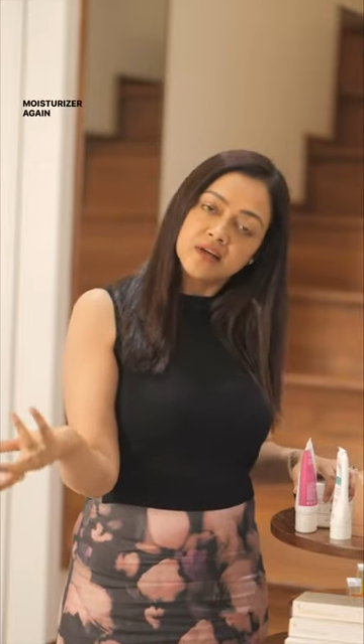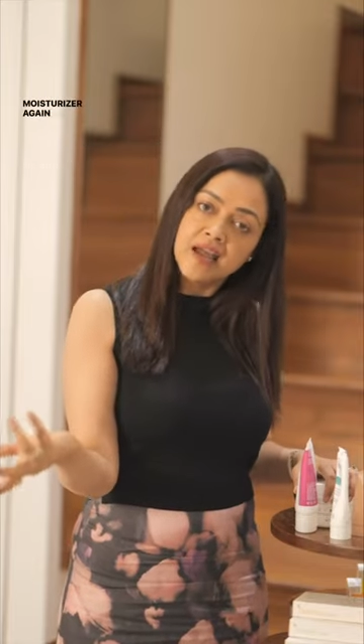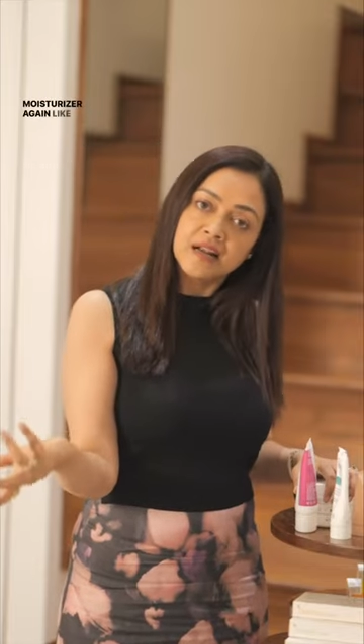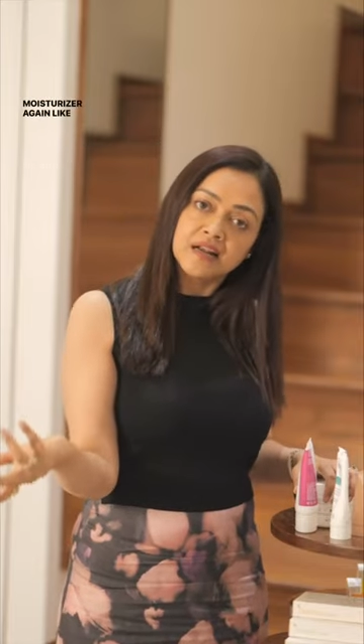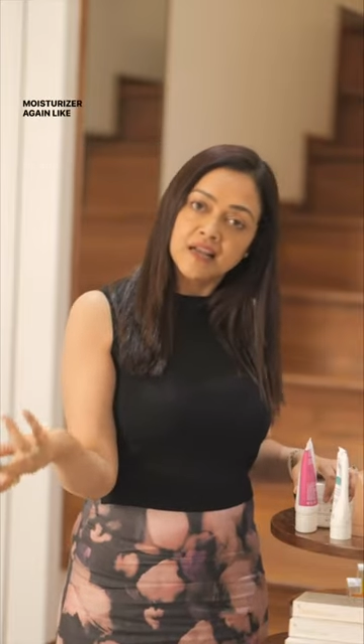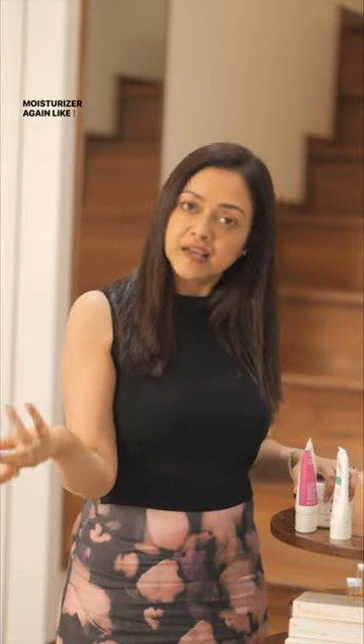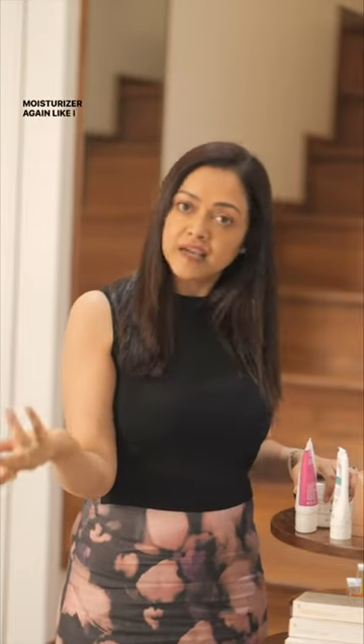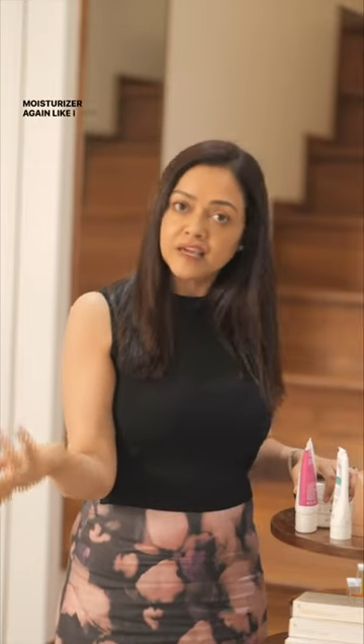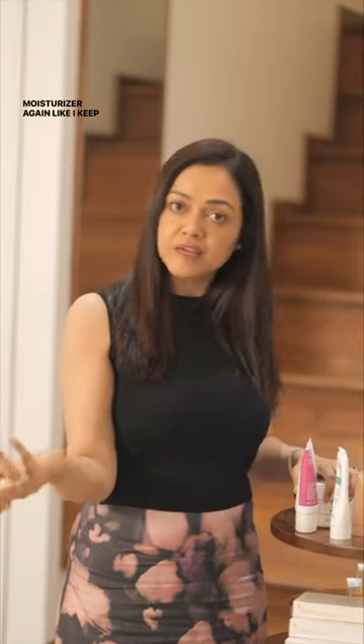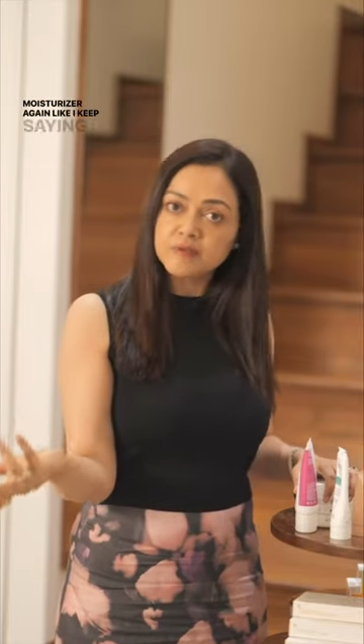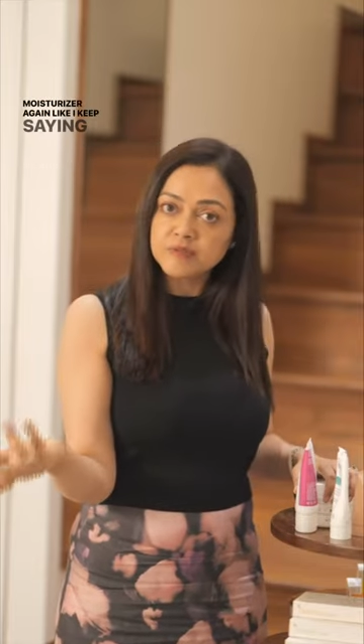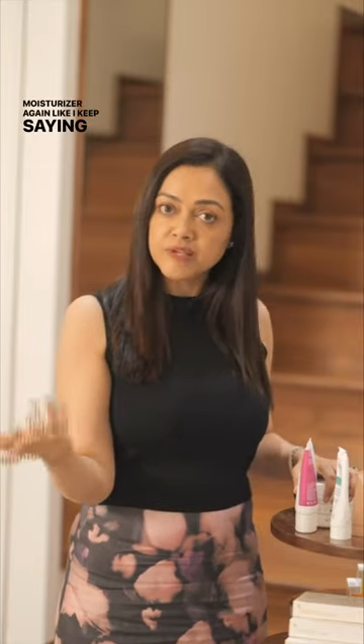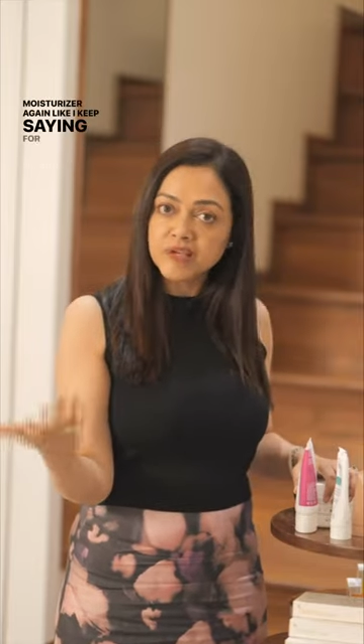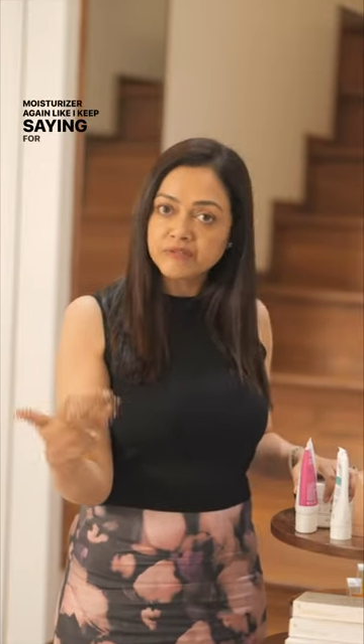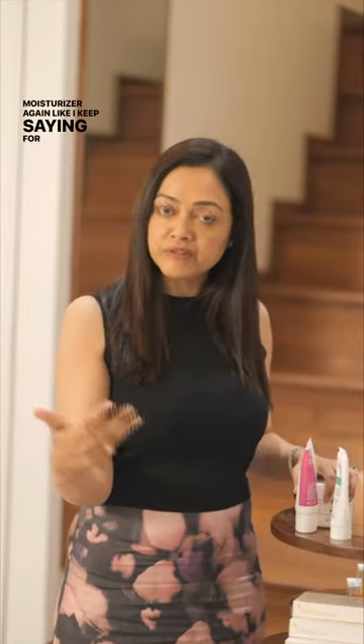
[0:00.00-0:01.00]
Again, like I
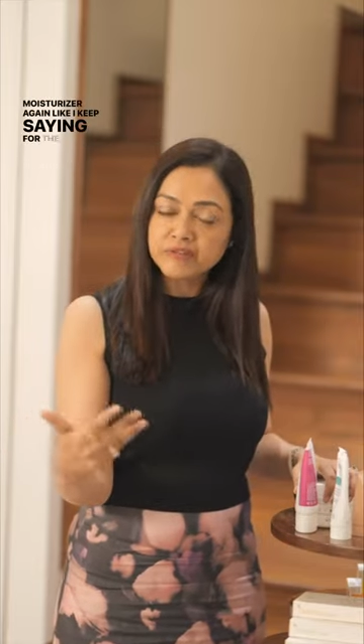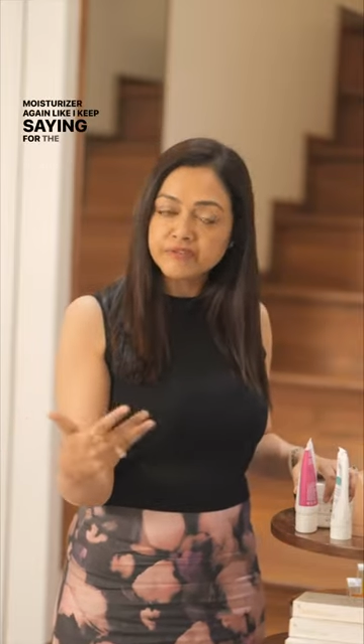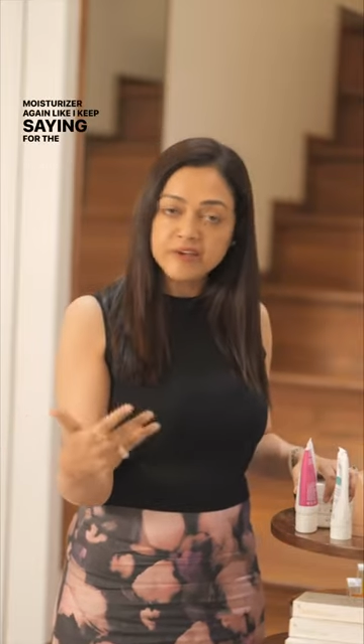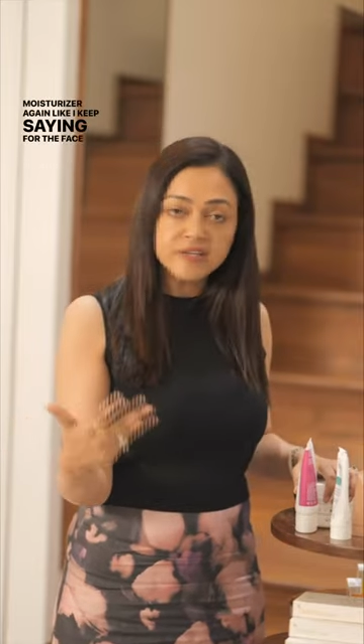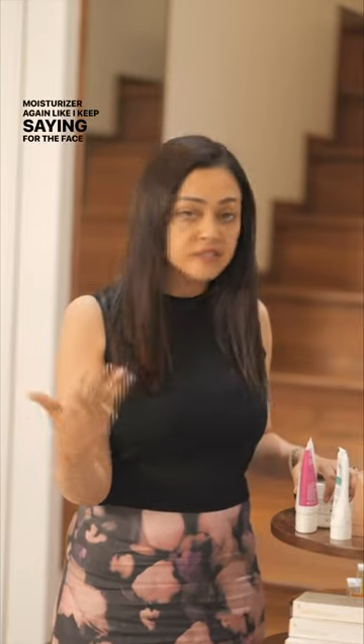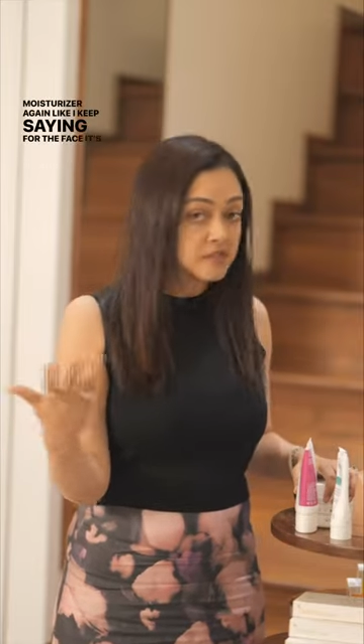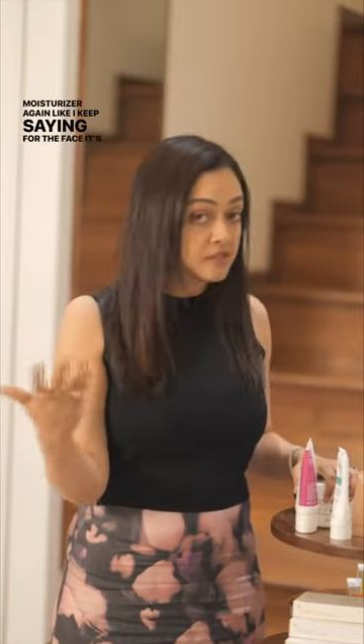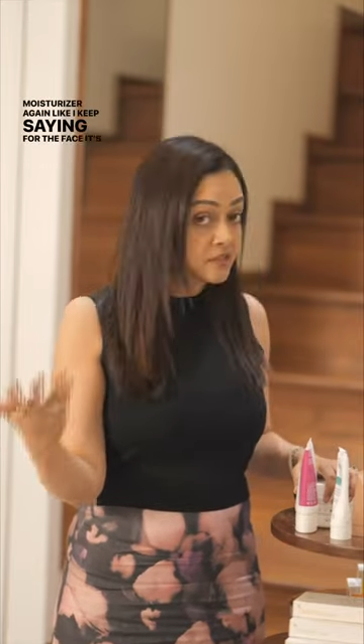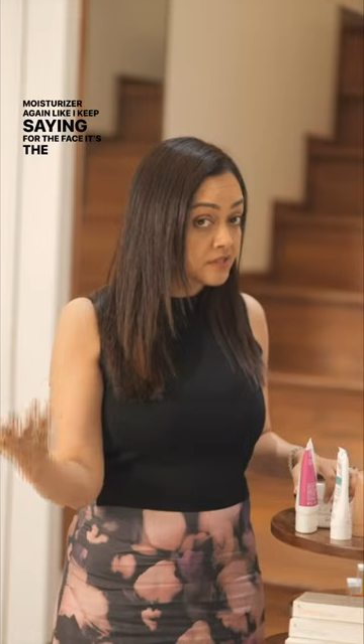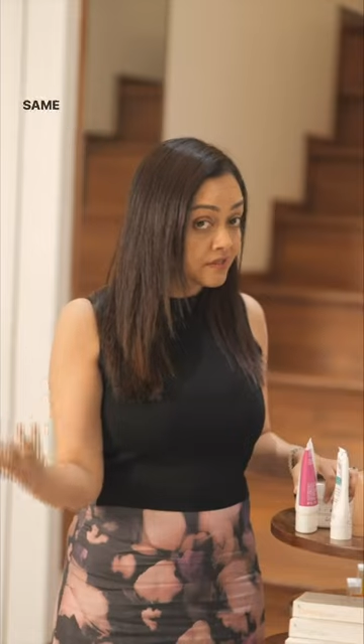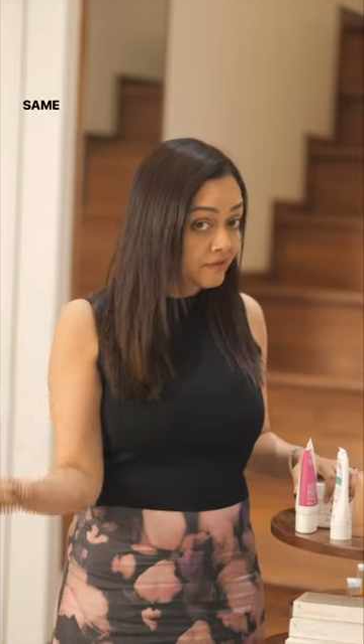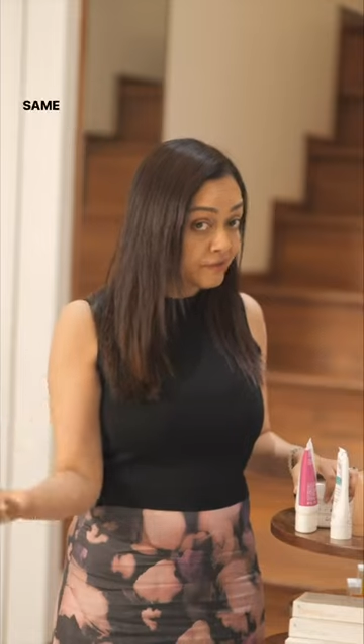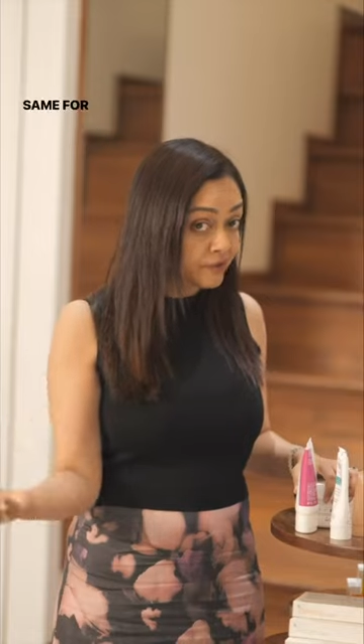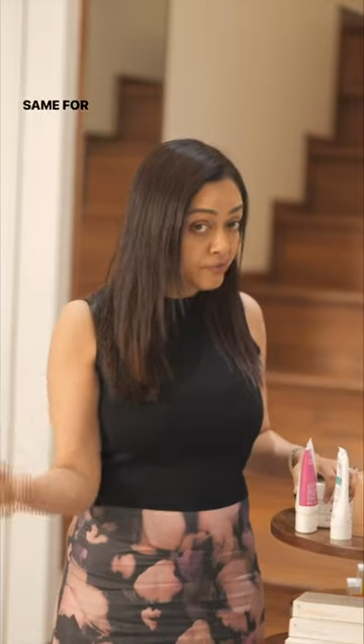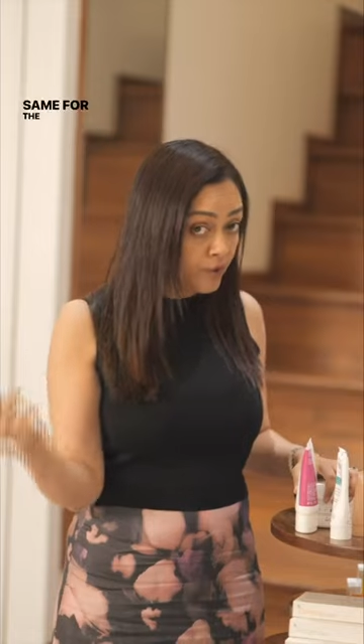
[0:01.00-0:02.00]
keep saying for the face, it's the
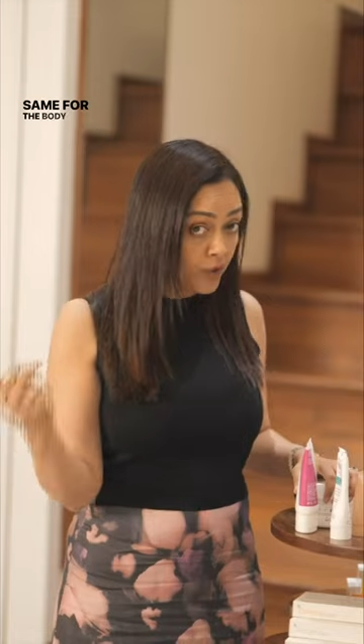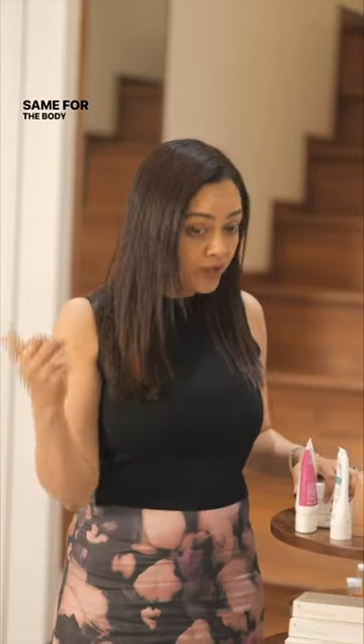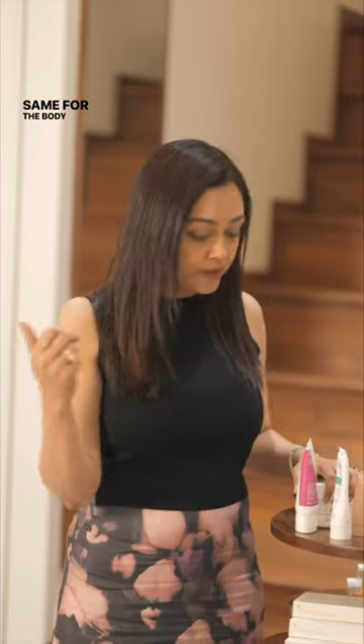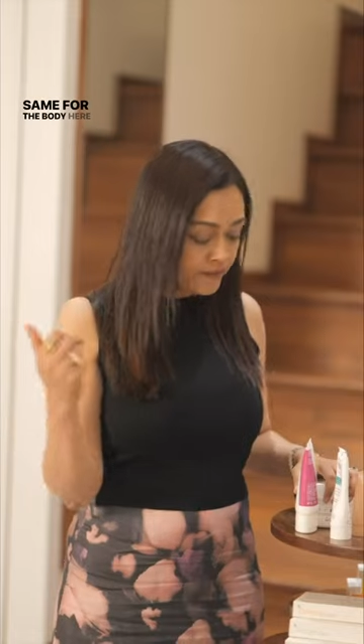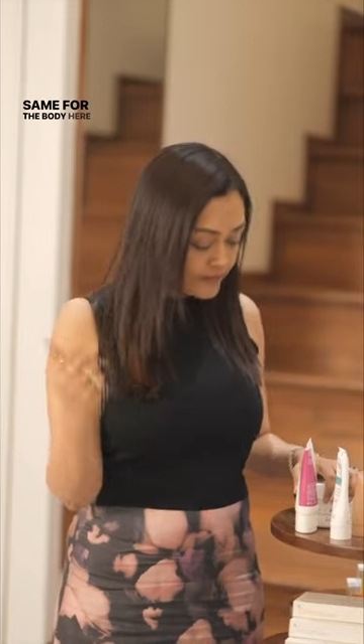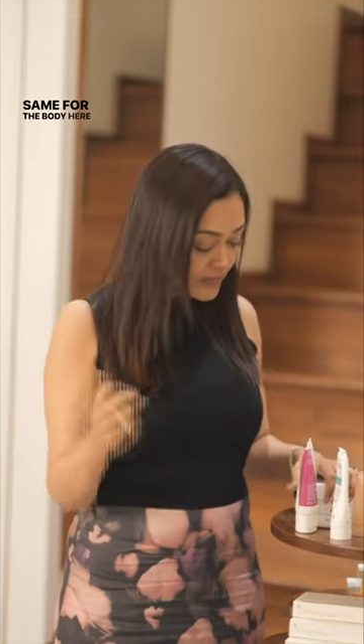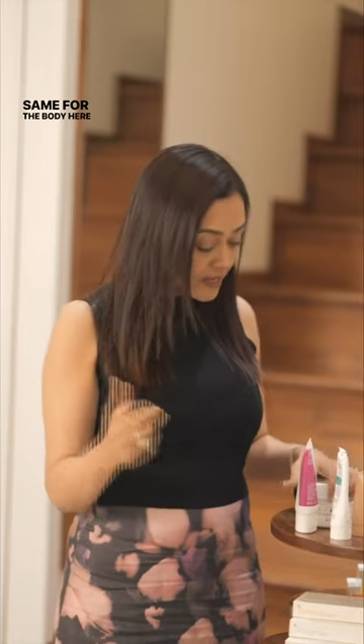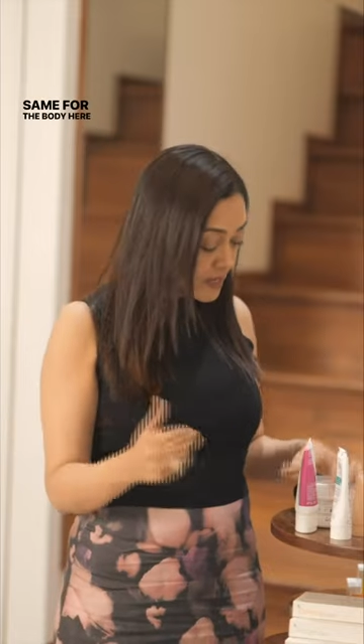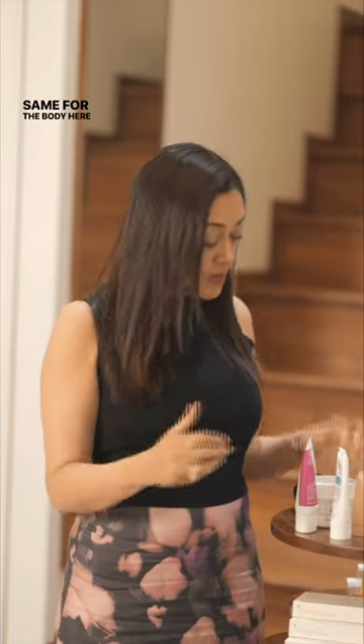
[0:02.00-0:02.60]
same for the body.